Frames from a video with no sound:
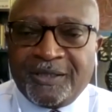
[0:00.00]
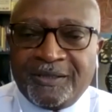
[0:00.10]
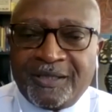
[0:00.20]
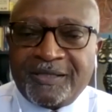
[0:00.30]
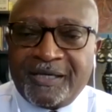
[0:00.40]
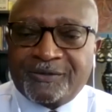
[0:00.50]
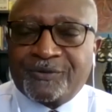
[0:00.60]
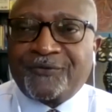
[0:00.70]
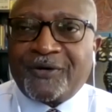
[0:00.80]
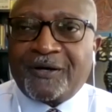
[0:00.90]
and that case
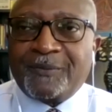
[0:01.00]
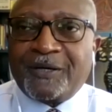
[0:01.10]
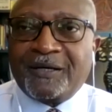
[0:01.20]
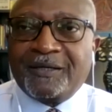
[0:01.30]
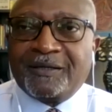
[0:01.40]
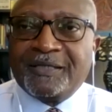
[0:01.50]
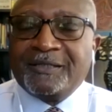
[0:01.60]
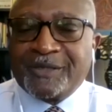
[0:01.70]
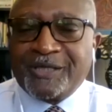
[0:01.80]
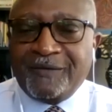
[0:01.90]
was filed by
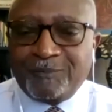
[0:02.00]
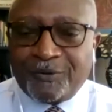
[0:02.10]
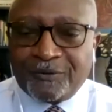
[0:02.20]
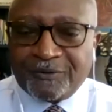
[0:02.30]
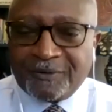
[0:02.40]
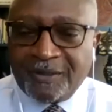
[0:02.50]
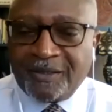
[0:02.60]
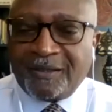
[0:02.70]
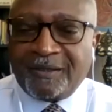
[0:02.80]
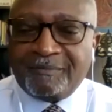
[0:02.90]
Linda McKeever Bullard,
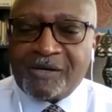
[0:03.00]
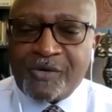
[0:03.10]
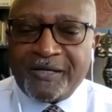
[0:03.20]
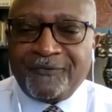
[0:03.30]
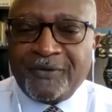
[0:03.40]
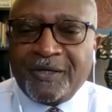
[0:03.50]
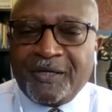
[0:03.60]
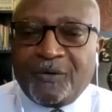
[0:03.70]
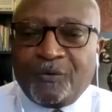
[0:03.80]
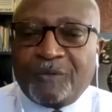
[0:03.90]
my wife.
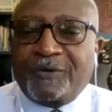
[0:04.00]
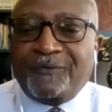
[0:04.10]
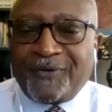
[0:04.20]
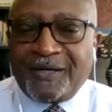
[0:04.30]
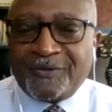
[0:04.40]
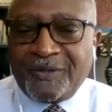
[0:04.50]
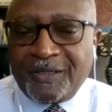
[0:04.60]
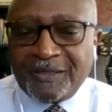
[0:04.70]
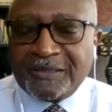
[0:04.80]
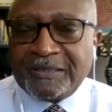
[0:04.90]
What we found
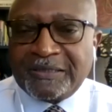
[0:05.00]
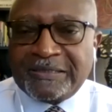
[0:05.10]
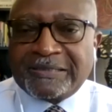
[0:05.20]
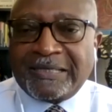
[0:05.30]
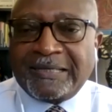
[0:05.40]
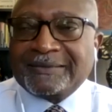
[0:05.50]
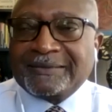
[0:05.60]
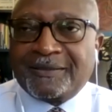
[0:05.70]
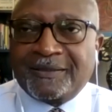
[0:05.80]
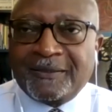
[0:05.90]
is that
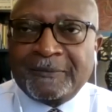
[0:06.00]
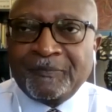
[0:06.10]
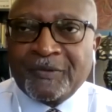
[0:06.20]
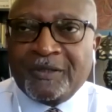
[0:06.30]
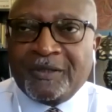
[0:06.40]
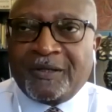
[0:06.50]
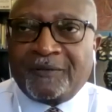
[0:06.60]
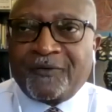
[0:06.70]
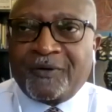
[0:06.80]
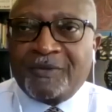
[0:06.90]

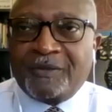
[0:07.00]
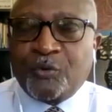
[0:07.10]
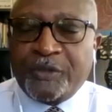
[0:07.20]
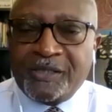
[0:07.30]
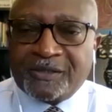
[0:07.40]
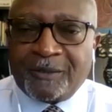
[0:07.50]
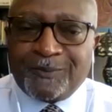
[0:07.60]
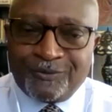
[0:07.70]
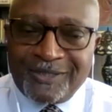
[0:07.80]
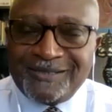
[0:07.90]
from the 20s up
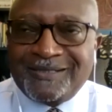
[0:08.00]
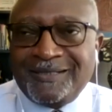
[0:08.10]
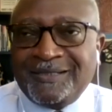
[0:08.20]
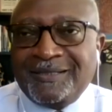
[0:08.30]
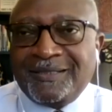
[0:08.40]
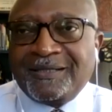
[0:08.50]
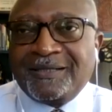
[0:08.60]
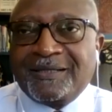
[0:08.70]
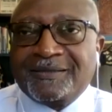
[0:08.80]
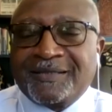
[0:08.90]
until
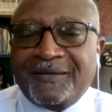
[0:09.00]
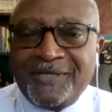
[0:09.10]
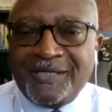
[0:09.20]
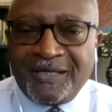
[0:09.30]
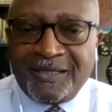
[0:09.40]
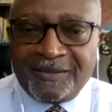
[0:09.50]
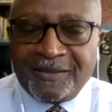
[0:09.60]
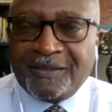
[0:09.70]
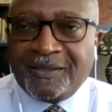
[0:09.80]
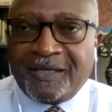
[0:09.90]
1978,
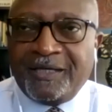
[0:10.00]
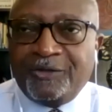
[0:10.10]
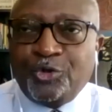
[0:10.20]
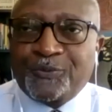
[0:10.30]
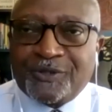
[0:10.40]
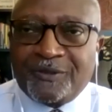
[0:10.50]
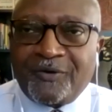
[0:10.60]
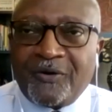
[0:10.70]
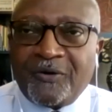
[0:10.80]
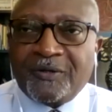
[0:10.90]
82% of
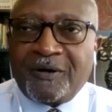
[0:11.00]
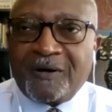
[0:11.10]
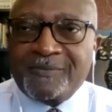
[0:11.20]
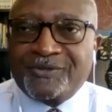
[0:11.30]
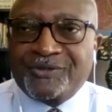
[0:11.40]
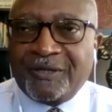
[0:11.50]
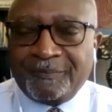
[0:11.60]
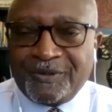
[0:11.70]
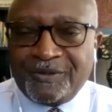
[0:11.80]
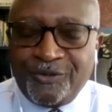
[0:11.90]
all the garbage
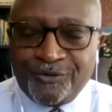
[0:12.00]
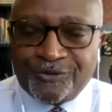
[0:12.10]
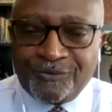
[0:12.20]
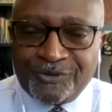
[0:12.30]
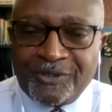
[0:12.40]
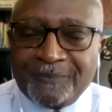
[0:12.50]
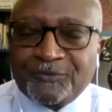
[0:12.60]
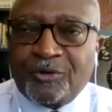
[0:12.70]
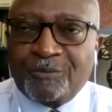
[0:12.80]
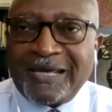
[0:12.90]
dumped in Houston was
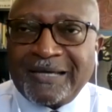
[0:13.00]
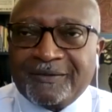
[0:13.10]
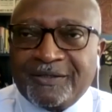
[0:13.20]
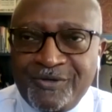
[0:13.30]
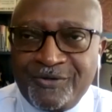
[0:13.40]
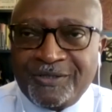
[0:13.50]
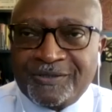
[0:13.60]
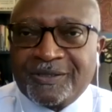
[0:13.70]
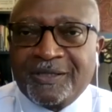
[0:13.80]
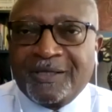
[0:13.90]
dumped on Black
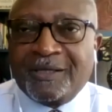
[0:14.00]
communities